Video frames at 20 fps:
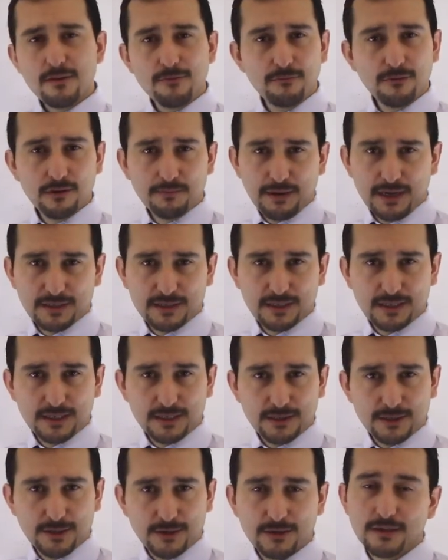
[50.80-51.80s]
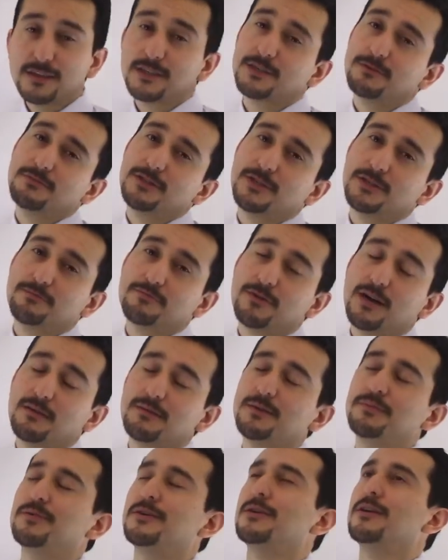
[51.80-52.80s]
we're about to get dirty, so we should
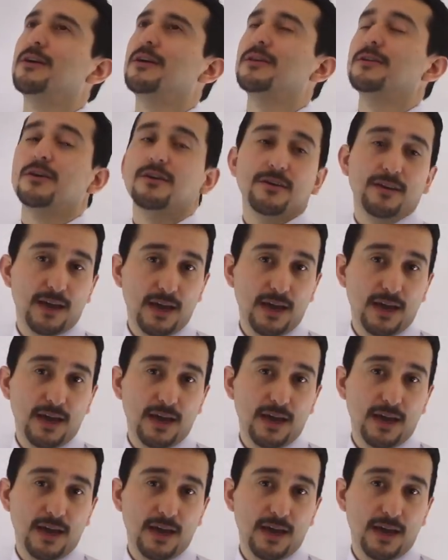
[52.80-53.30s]
probably put on our